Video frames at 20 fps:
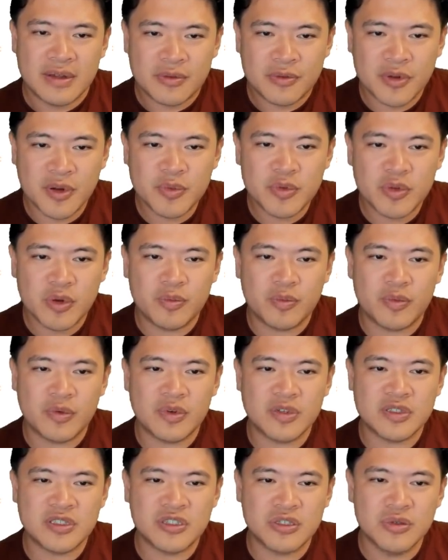crypto
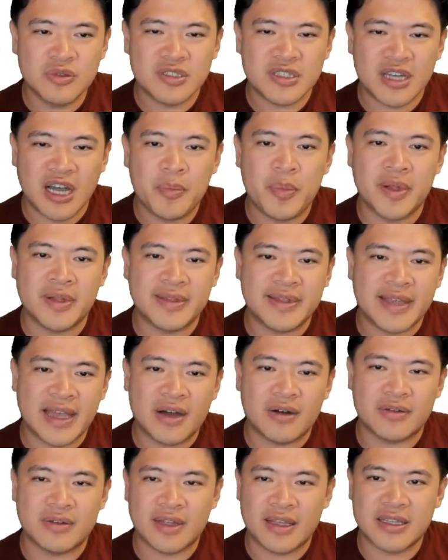shoots up and down,